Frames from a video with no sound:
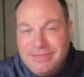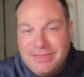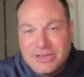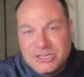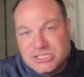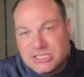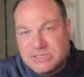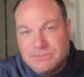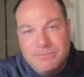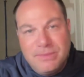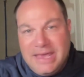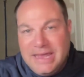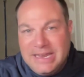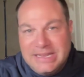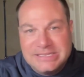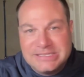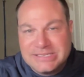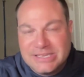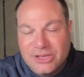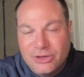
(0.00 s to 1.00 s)
there's some
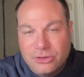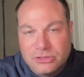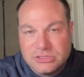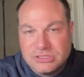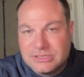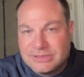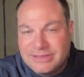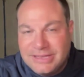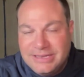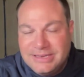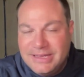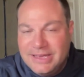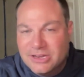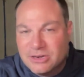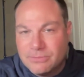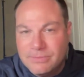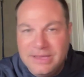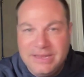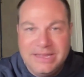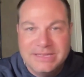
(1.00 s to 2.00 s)
beginning skills that lead to
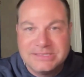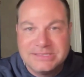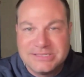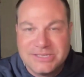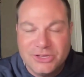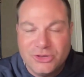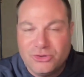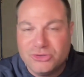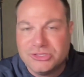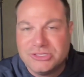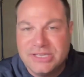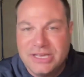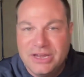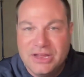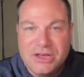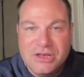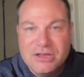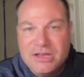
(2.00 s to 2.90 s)
intermediate skills that